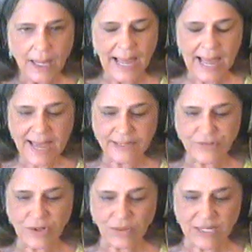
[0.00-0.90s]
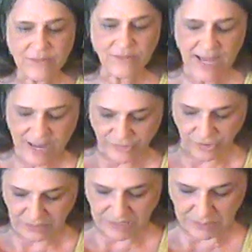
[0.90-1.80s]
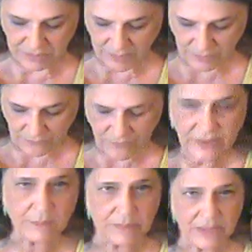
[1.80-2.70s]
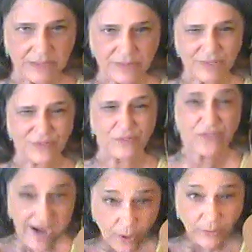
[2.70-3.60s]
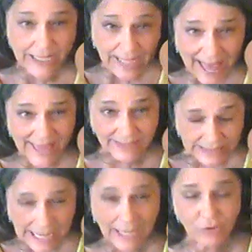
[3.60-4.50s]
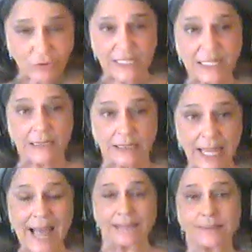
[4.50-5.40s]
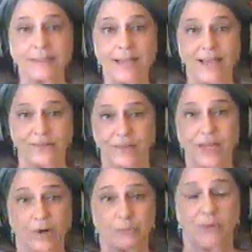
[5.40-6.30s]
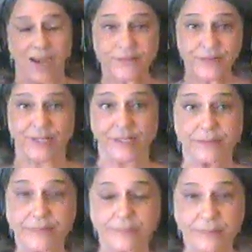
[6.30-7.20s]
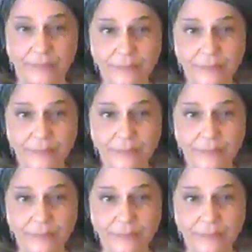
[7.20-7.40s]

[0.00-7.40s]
And so even as the people of the Philippines, this very Catholic country, elect as their president